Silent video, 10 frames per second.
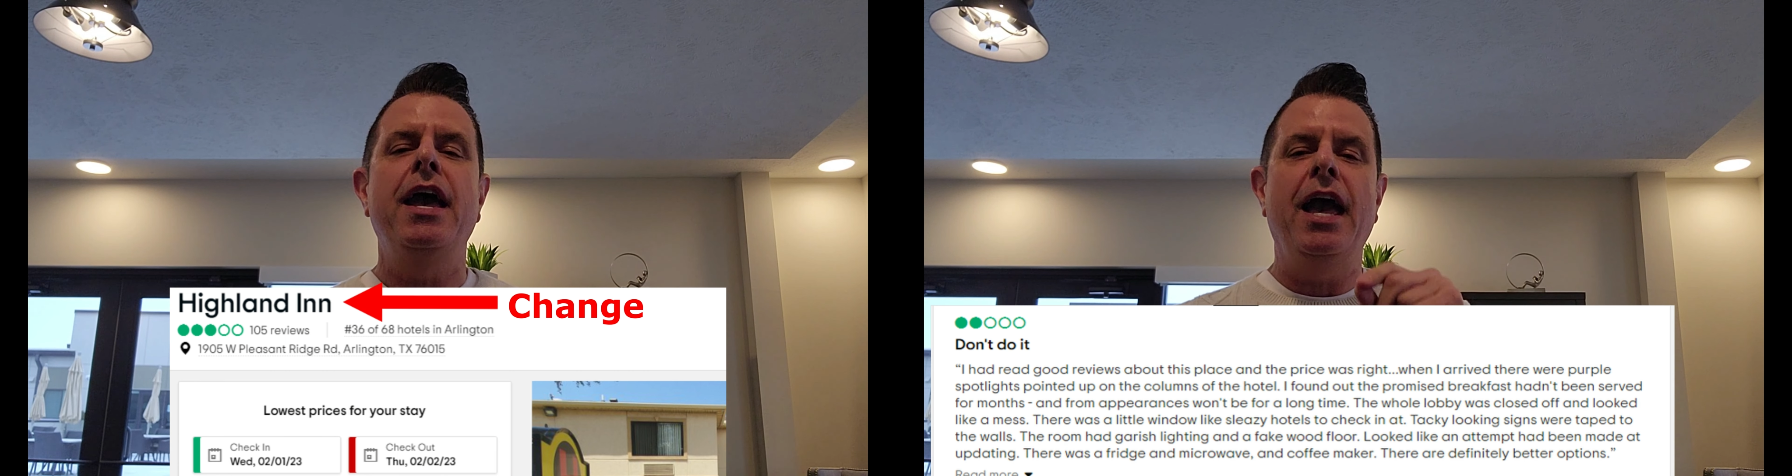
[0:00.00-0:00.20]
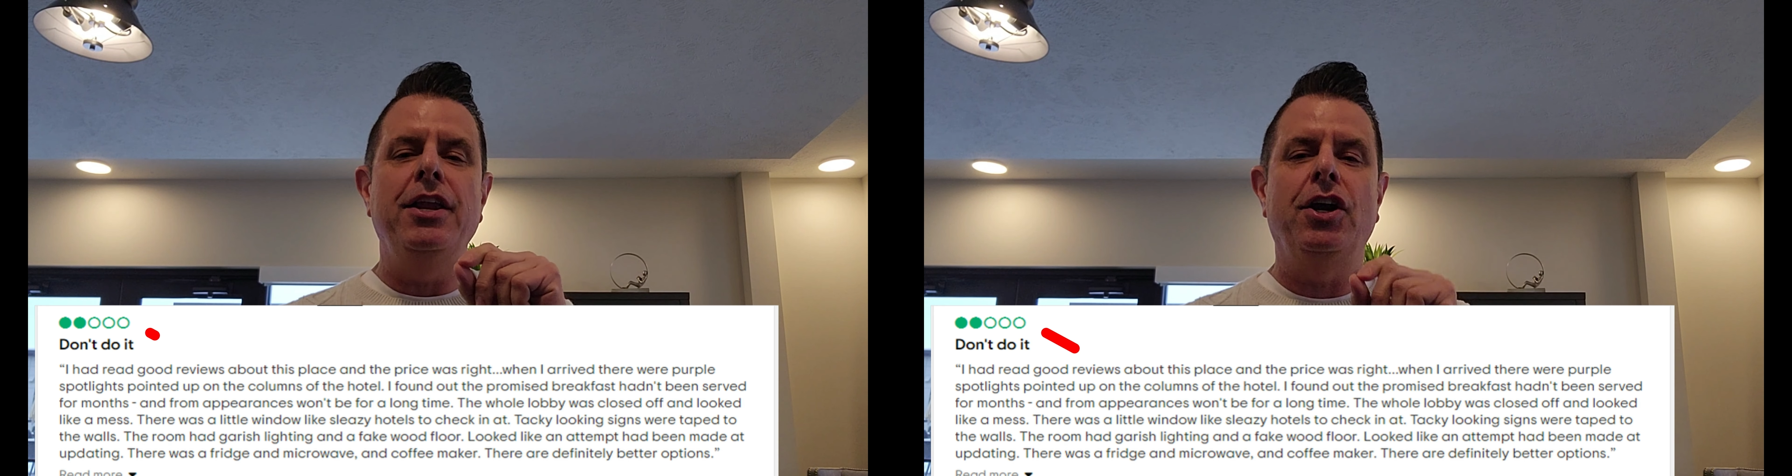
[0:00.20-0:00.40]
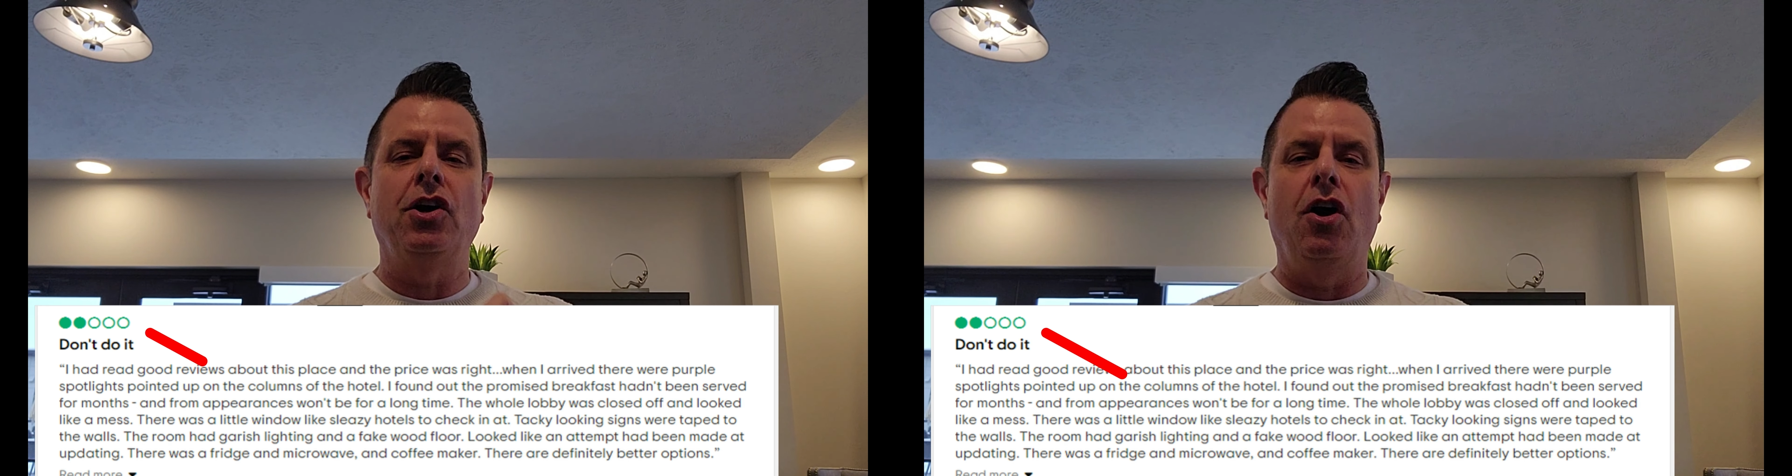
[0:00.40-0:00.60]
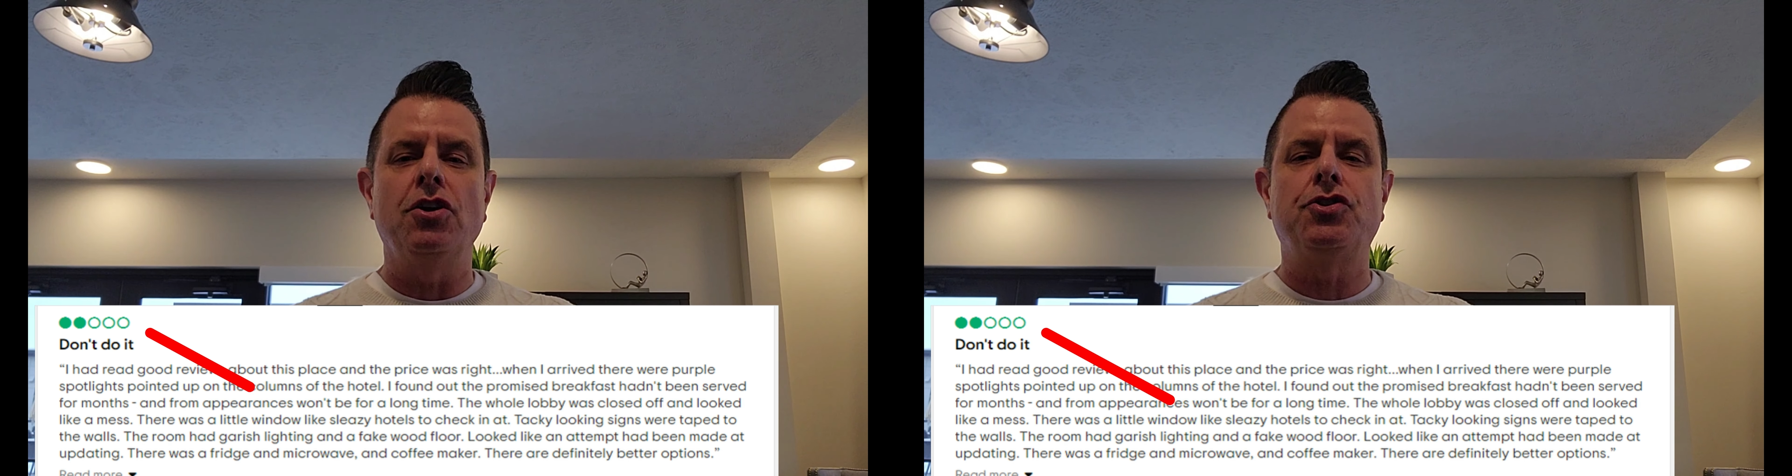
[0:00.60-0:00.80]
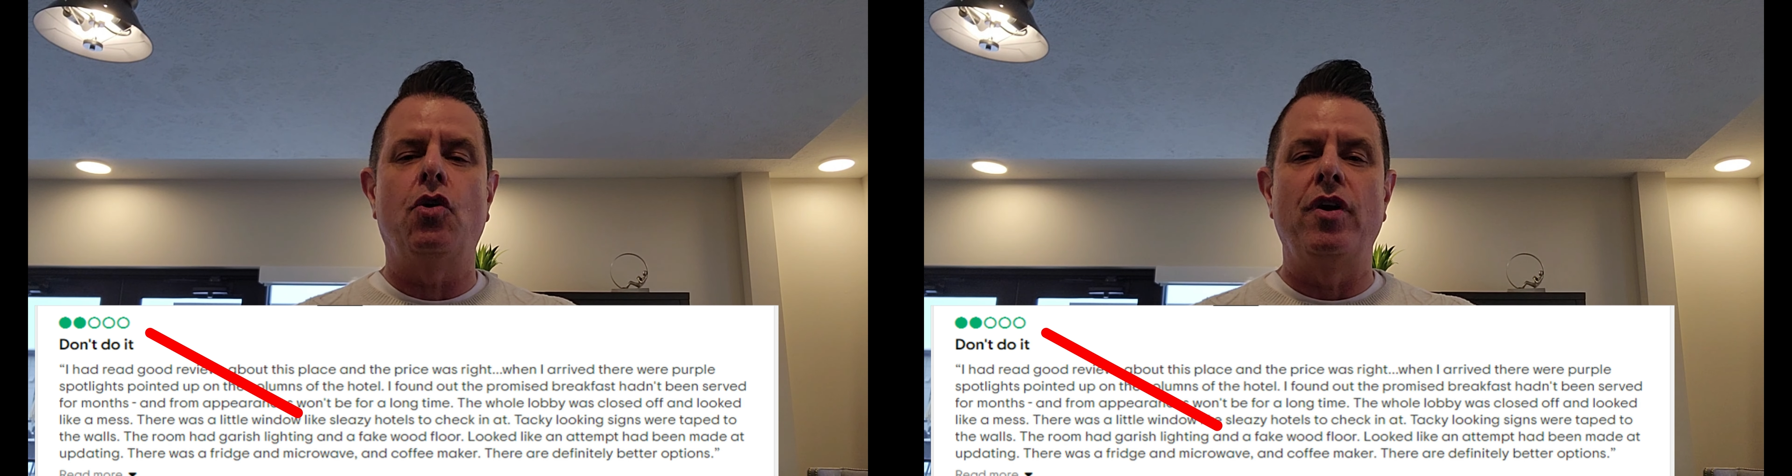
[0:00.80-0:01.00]
and you can
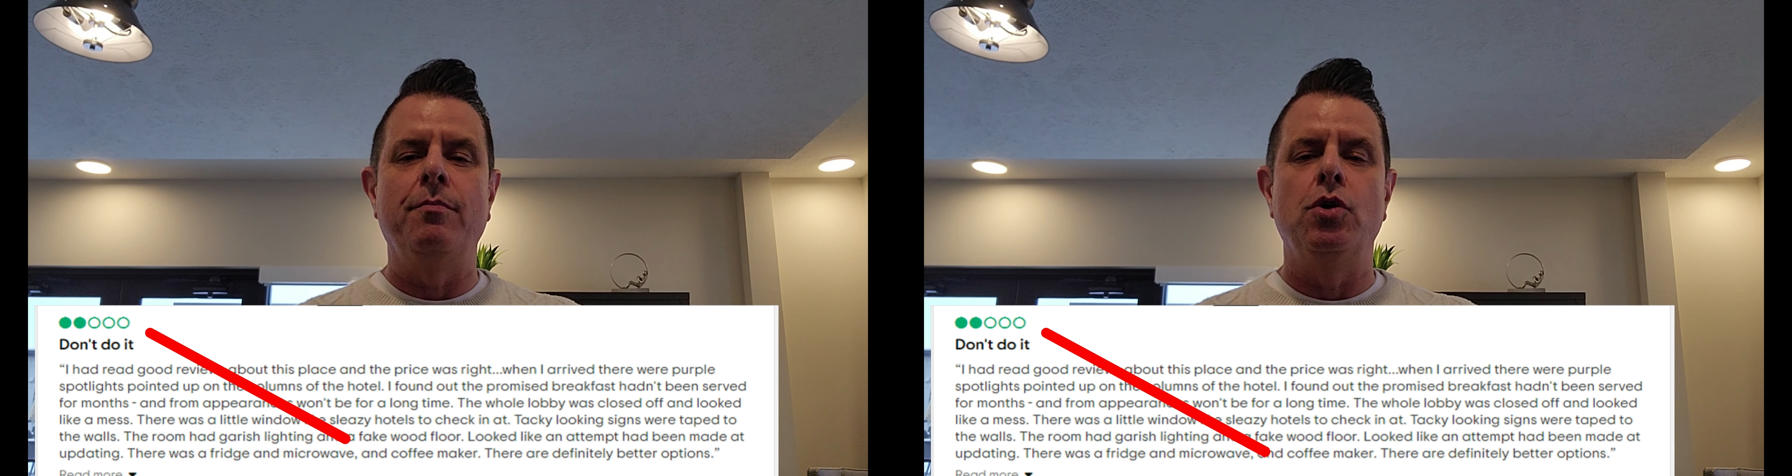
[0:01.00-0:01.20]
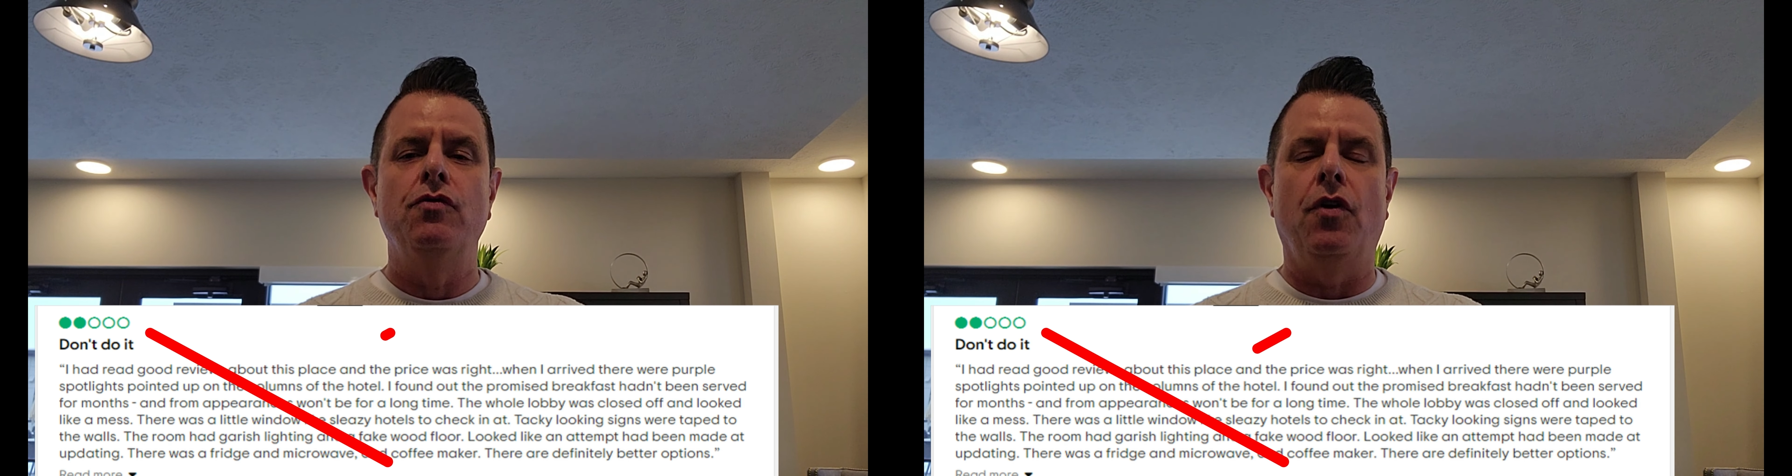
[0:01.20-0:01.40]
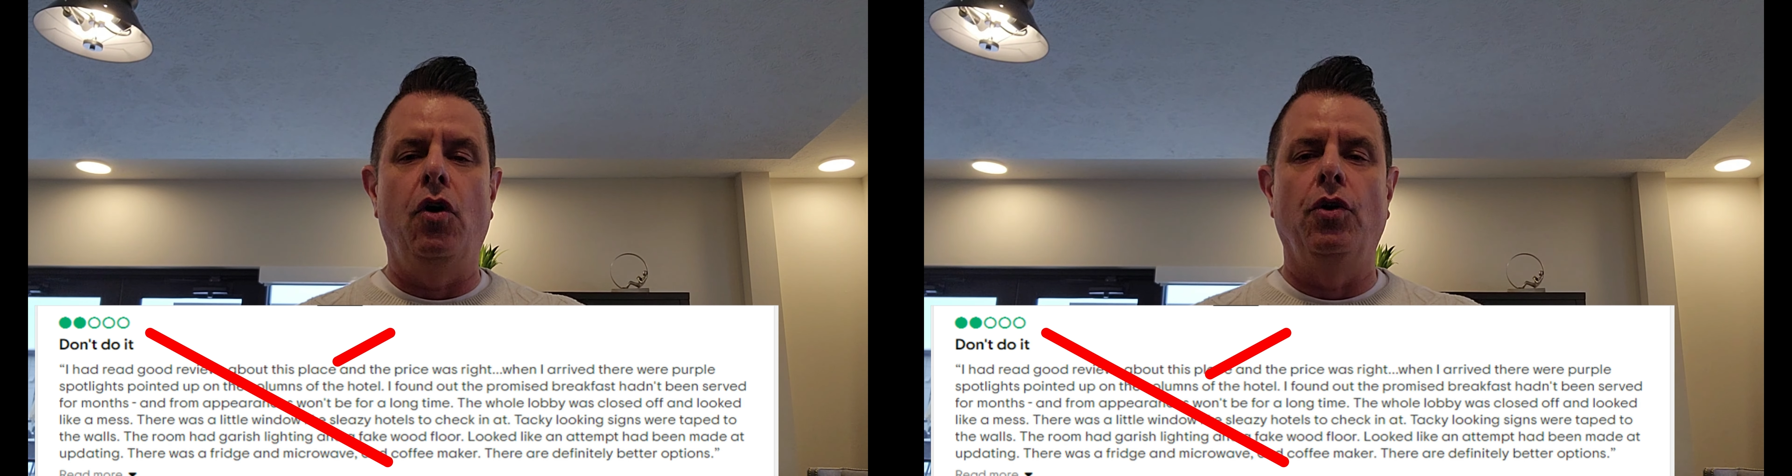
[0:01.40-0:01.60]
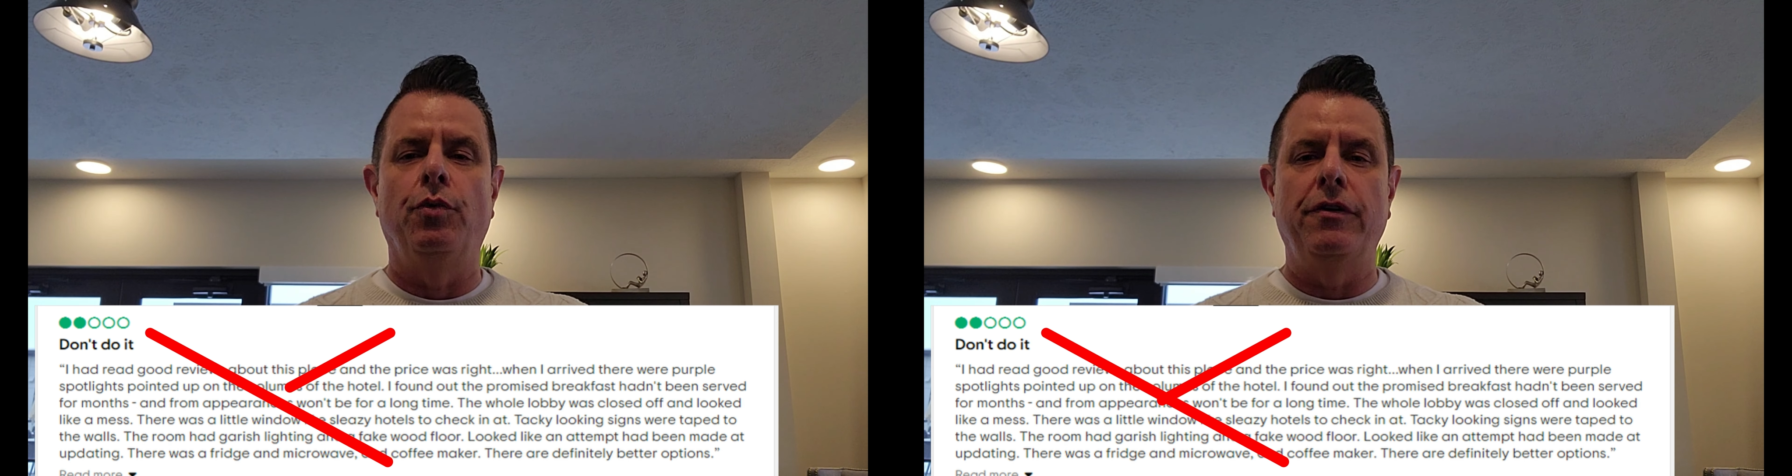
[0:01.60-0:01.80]
also remove old